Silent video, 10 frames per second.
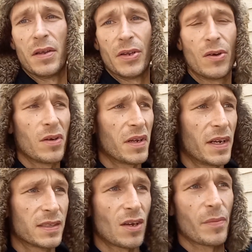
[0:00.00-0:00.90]
and
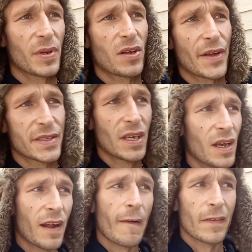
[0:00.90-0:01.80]
it's all because
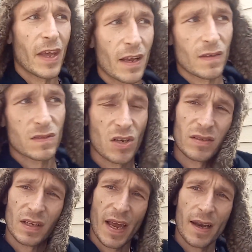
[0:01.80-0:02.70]
they took
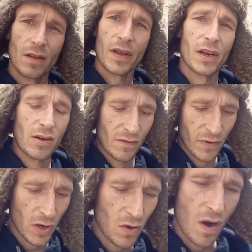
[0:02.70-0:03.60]
the catalytic
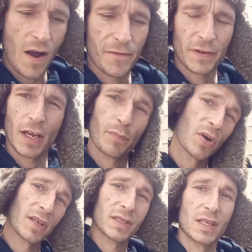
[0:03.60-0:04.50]
converter off and they put
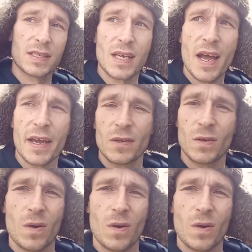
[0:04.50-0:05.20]
it to the side,